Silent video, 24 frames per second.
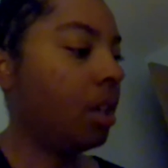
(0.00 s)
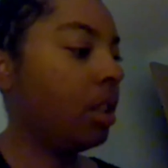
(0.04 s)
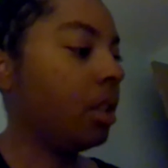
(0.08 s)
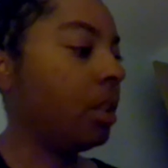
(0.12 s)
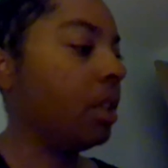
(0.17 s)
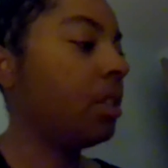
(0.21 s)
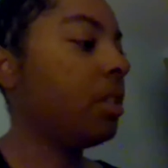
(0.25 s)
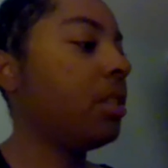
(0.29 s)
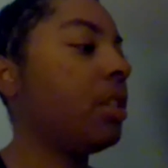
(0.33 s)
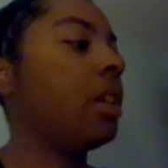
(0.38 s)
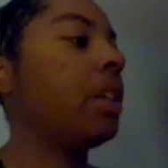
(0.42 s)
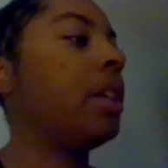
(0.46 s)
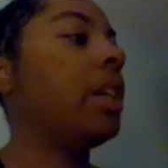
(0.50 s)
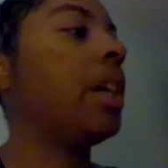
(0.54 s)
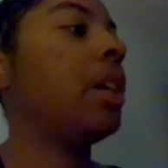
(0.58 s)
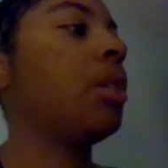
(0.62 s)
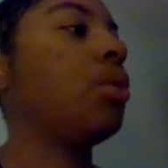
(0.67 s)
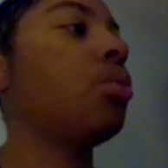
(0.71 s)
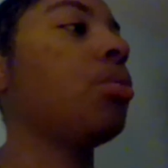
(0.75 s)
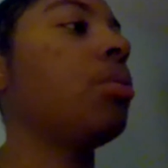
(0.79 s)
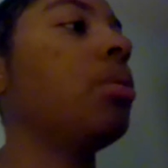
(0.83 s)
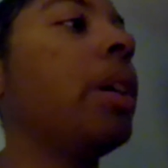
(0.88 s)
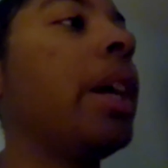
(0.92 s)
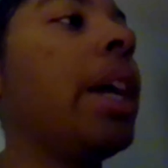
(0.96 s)
This
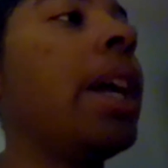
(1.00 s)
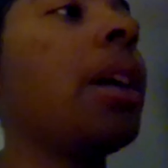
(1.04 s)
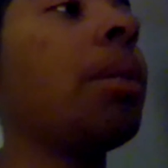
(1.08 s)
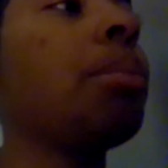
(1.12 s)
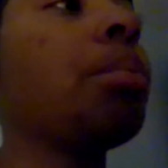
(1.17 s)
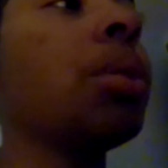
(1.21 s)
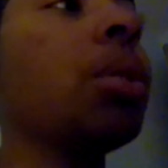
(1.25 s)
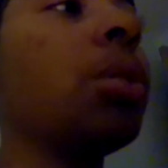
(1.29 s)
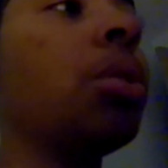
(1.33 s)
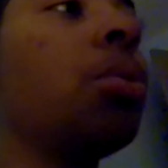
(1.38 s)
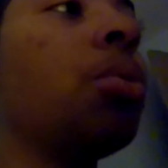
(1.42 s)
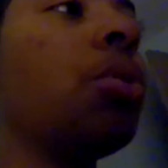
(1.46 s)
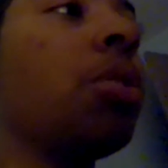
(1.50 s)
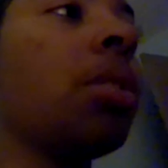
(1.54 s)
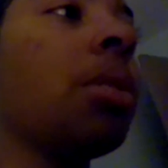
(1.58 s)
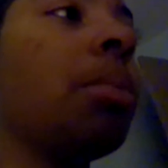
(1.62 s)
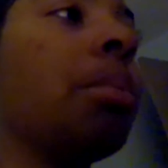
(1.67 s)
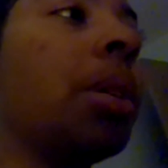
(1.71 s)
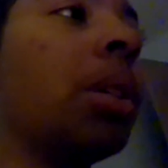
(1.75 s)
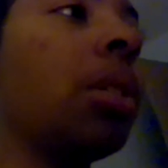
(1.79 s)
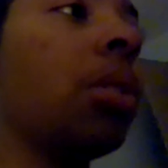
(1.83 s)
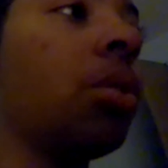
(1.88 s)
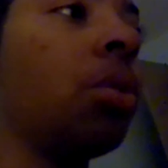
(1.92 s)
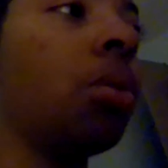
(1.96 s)
unnatural act produced the
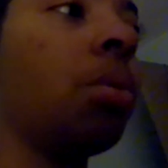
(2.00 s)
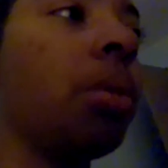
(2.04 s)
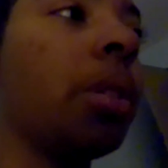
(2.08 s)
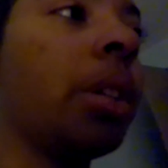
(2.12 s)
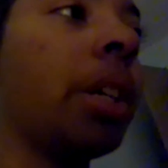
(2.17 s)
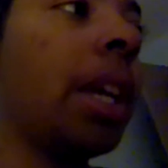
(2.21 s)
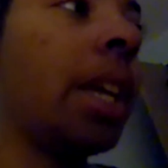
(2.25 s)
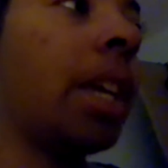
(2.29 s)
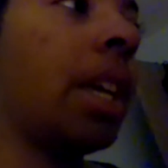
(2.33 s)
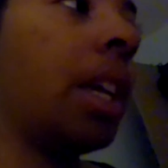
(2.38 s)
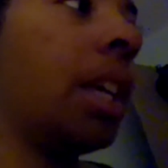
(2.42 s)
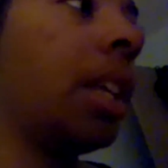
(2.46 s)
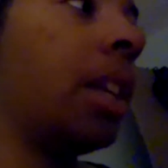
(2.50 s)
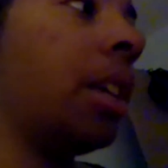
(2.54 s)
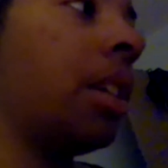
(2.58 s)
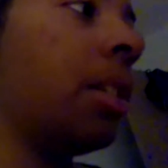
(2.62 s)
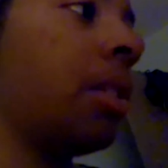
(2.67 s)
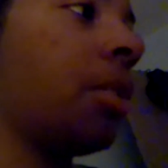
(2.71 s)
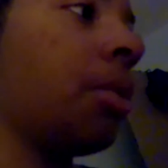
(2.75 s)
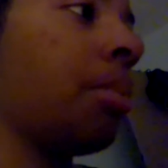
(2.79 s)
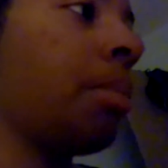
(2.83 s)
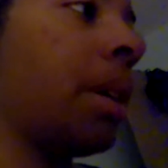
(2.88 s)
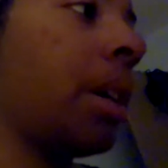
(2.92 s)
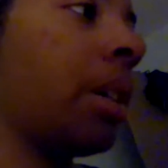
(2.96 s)
Minotaur, a
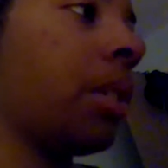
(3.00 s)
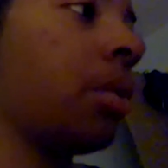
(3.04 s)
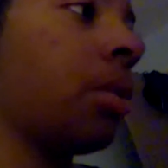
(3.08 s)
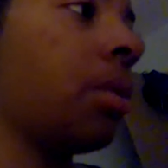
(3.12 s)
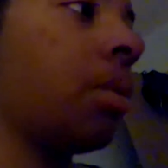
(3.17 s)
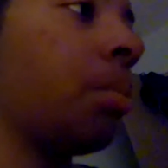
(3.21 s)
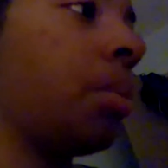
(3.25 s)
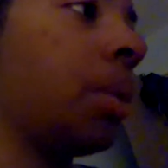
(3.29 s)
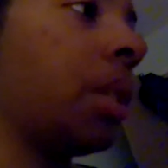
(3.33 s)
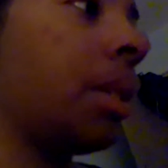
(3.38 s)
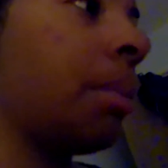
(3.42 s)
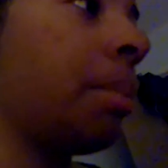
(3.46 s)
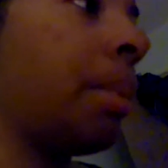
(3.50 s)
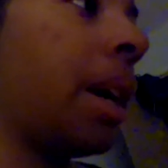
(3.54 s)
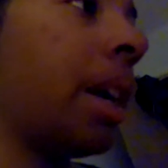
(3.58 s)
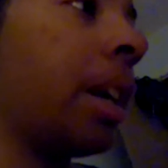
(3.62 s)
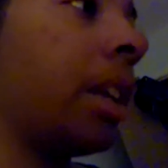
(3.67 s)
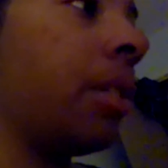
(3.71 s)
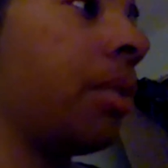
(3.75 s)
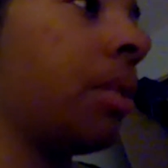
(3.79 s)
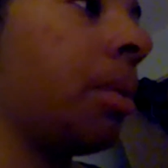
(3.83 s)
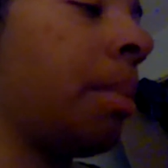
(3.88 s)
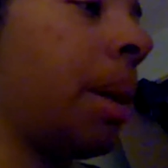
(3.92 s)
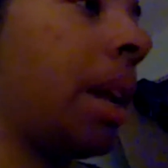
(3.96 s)
hideous monster with the
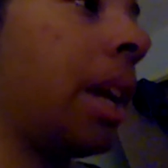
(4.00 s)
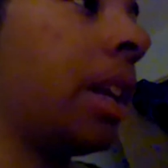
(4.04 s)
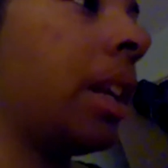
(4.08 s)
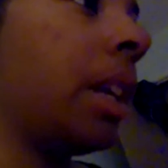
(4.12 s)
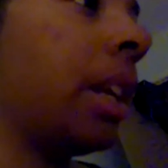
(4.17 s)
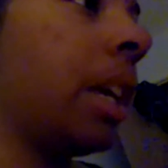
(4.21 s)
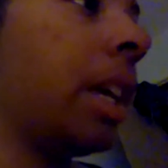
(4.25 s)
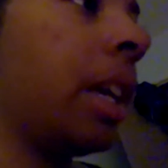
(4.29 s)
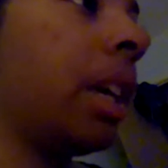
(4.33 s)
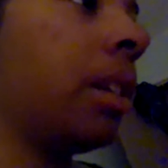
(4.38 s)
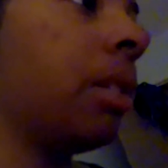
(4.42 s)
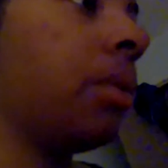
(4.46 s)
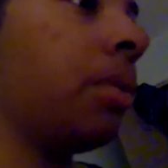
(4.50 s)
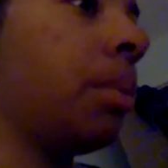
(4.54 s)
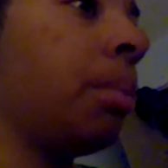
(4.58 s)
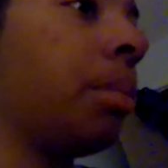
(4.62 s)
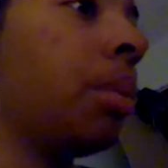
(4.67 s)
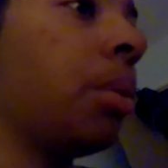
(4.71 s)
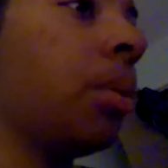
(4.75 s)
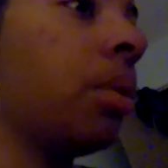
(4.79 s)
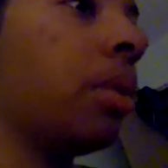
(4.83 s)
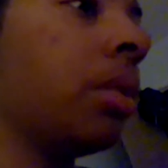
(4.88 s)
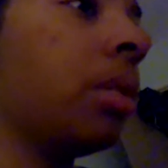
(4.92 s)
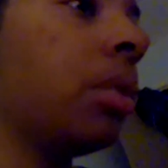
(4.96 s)
body of a man and the head of a
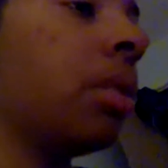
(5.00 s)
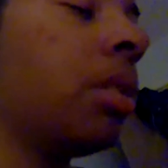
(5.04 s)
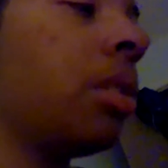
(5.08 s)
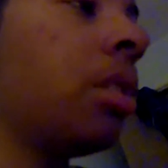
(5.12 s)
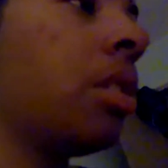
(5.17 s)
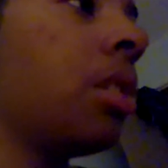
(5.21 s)
bull.